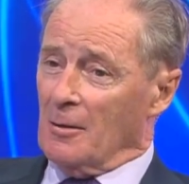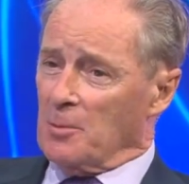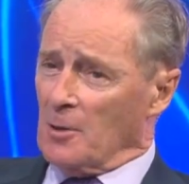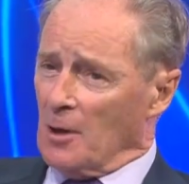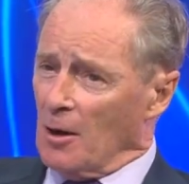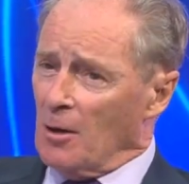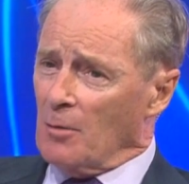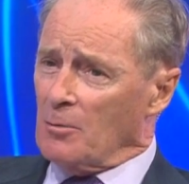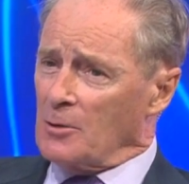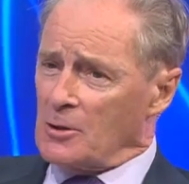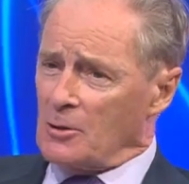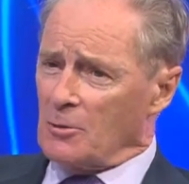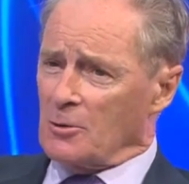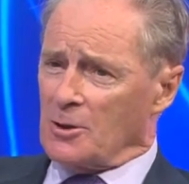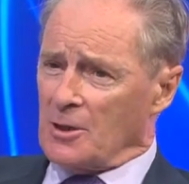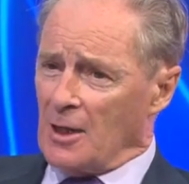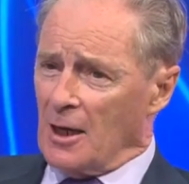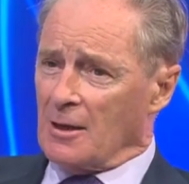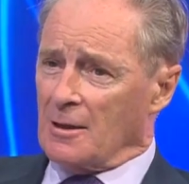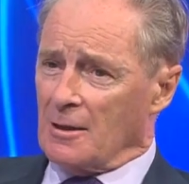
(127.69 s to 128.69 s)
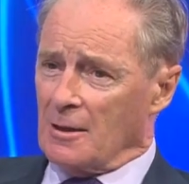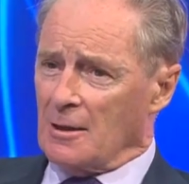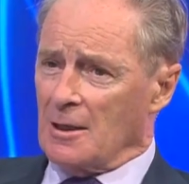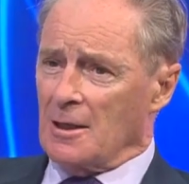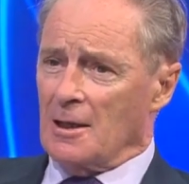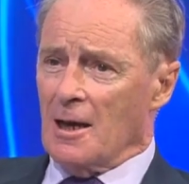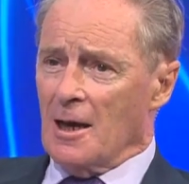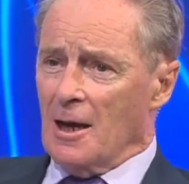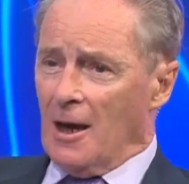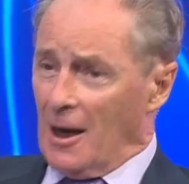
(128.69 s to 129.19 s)
but always good
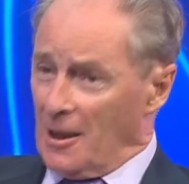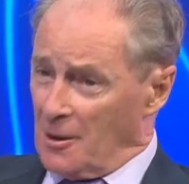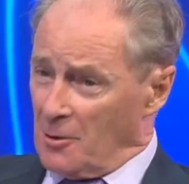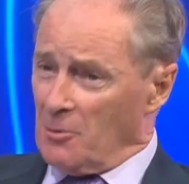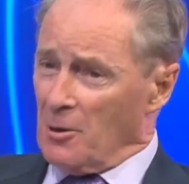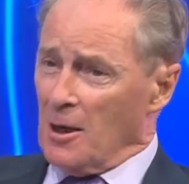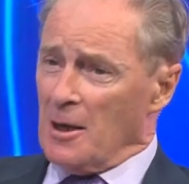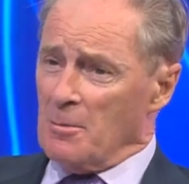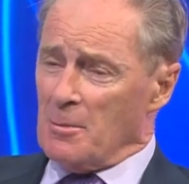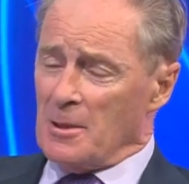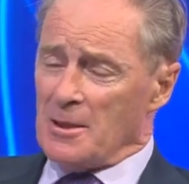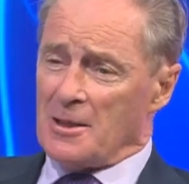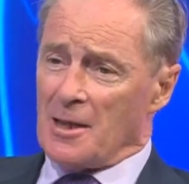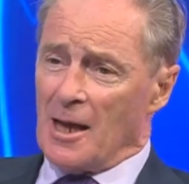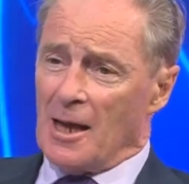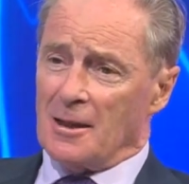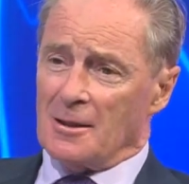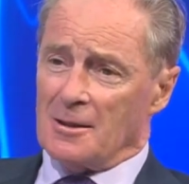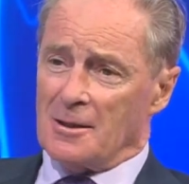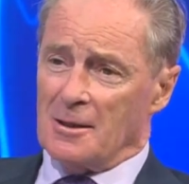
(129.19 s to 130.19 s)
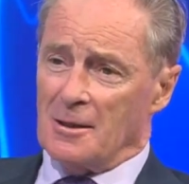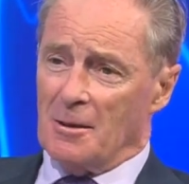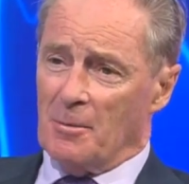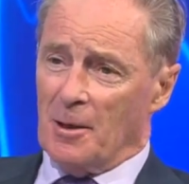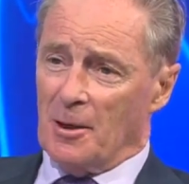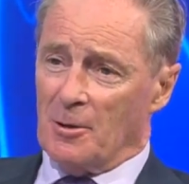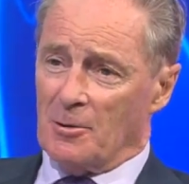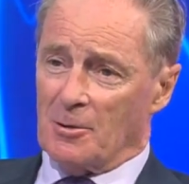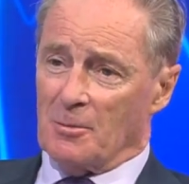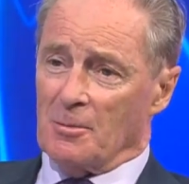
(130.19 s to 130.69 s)
technically and a great mentality
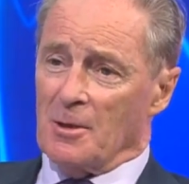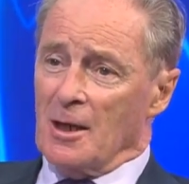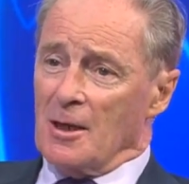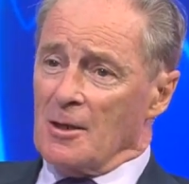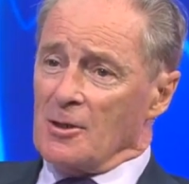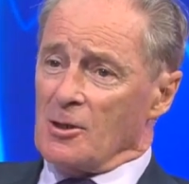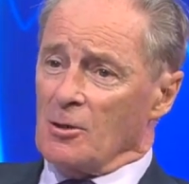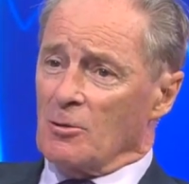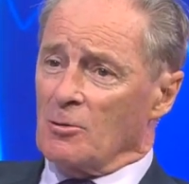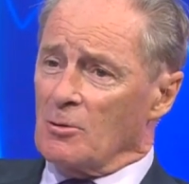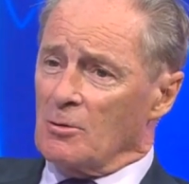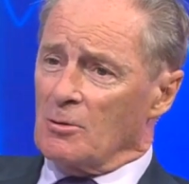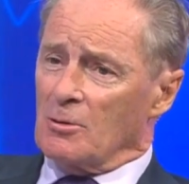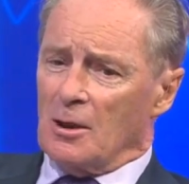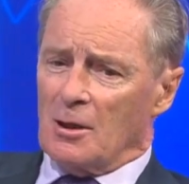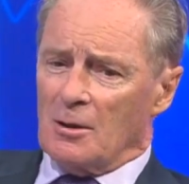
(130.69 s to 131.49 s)
about them. So